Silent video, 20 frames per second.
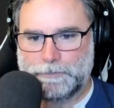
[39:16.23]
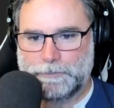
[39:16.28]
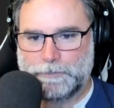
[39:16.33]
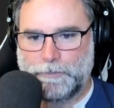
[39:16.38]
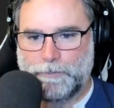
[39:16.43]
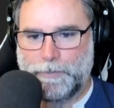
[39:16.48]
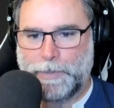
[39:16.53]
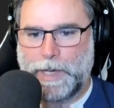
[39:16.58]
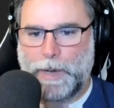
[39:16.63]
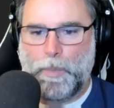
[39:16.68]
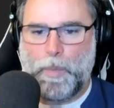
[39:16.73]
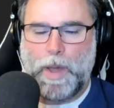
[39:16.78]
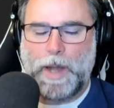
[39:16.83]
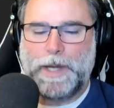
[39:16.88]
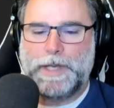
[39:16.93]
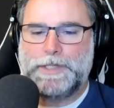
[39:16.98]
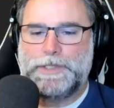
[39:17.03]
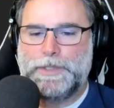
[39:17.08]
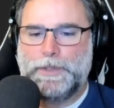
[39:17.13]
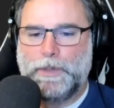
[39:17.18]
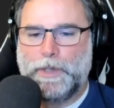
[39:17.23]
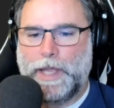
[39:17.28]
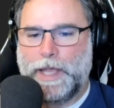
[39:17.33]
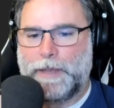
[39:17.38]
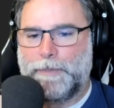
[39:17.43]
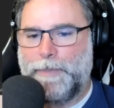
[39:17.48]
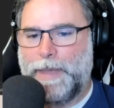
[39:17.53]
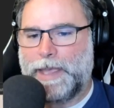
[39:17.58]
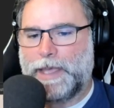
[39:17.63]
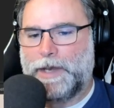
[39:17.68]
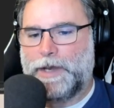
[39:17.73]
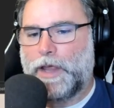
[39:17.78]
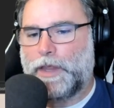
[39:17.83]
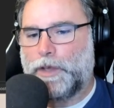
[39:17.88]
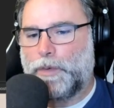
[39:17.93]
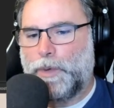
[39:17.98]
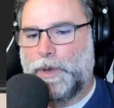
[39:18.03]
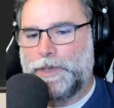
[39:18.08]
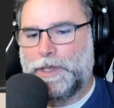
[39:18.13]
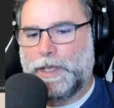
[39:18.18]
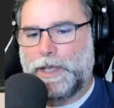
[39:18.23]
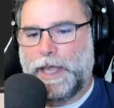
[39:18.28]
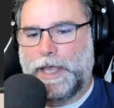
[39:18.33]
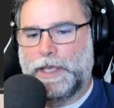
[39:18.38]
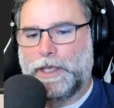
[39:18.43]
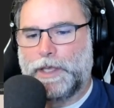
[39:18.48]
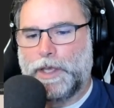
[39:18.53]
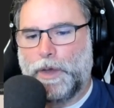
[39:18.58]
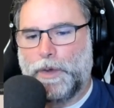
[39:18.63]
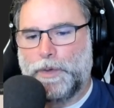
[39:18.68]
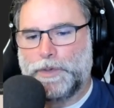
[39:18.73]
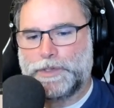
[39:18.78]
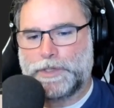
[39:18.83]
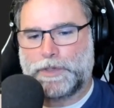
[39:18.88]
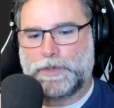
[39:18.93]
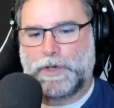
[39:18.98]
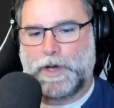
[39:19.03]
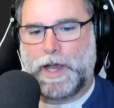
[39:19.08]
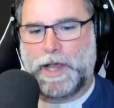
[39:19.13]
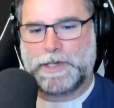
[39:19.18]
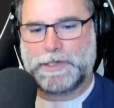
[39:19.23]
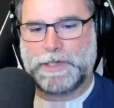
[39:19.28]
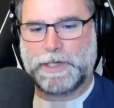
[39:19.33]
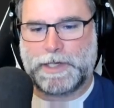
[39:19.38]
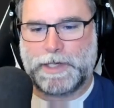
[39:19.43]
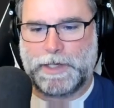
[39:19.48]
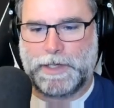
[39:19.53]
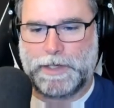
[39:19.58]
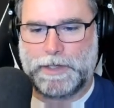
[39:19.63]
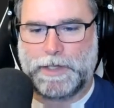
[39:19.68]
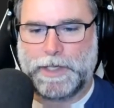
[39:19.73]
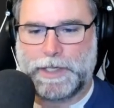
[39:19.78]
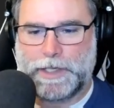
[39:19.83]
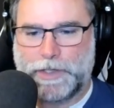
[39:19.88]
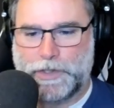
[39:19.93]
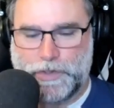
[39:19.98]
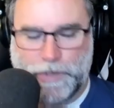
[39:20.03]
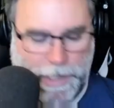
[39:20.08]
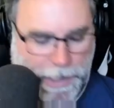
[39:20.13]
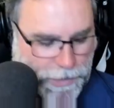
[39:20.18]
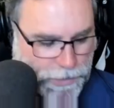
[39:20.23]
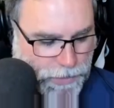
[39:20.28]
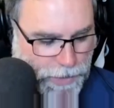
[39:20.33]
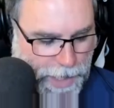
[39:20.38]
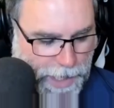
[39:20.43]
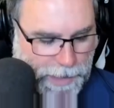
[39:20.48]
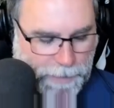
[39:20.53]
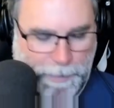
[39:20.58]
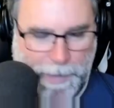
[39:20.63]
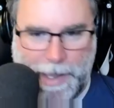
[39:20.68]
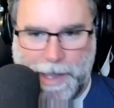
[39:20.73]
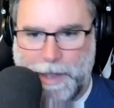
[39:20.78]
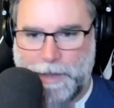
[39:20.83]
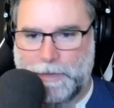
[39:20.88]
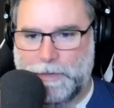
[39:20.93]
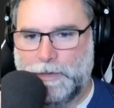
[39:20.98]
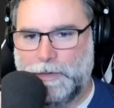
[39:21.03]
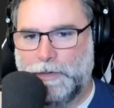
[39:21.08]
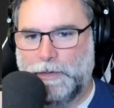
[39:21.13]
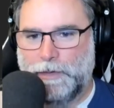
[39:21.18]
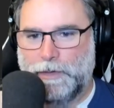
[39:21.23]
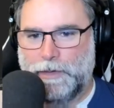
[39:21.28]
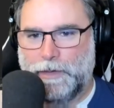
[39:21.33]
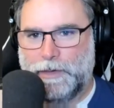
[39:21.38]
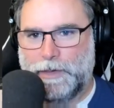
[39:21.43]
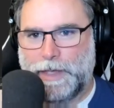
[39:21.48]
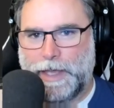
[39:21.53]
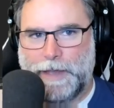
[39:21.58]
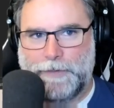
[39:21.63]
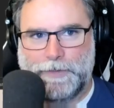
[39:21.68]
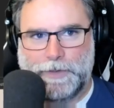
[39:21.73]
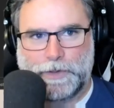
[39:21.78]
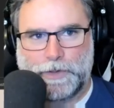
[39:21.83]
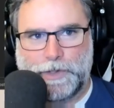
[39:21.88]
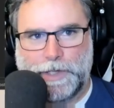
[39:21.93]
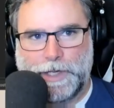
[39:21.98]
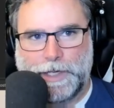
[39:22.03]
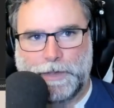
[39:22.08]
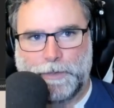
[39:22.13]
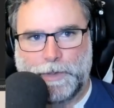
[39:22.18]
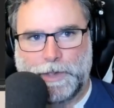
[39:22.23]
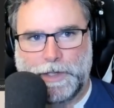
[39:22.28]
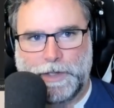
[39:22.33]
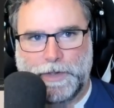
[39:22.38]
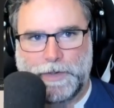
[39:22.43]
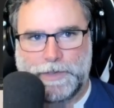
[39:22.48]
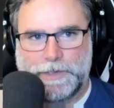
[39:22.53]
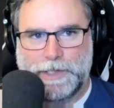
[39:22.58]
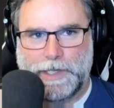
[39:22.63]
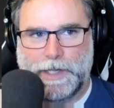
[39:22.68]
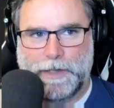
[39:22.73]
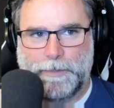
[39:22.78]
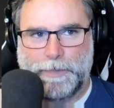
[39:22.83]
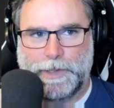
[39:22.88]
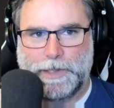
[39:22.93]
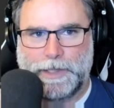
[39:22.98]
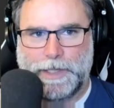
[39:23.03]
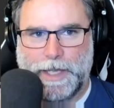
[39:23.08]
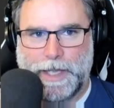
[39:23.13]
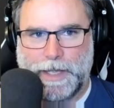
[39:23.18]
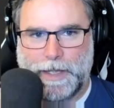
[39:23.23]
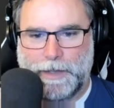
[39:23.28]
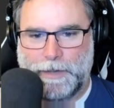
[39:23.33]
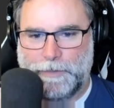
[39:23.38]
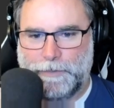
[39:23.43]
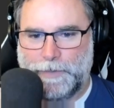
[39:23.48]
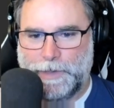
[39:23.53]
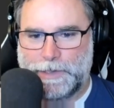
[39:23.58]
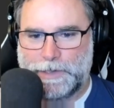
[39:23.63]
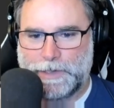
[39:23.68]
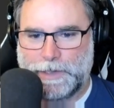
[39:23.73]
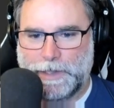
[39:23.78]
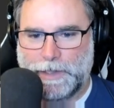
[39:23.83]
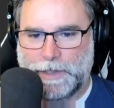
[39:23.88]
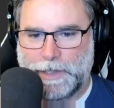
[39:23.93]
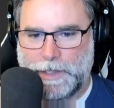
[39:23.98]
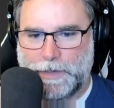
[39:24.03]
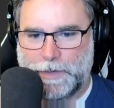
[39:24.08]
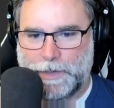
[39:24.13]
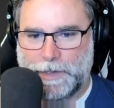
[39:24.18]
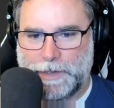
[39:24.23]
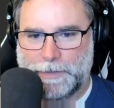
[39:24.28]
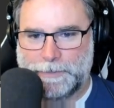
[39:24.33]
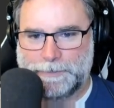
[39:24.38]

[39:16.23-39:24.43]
But I wanted to like make another one that like goes across like a train track path. I haven't created one of those yet, but yeah, eventually I'll get there.